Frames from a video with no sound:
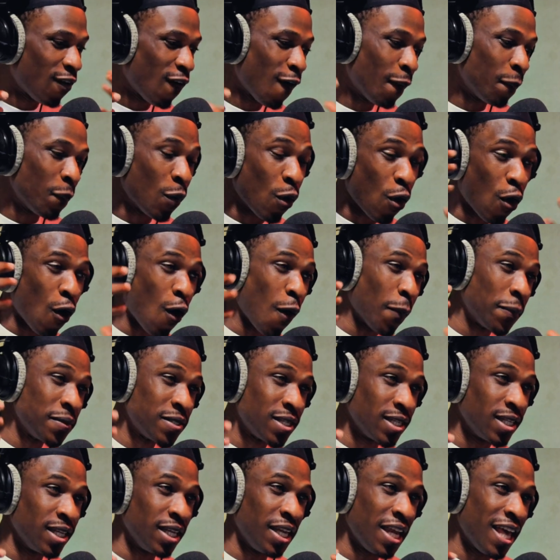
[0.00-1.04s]
come up
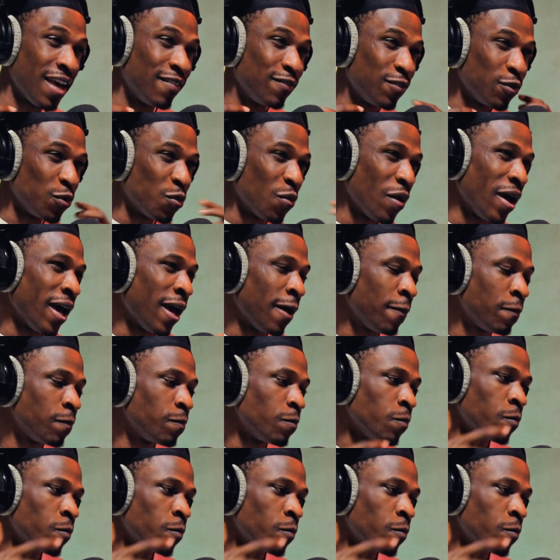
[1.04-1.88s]
to the level where,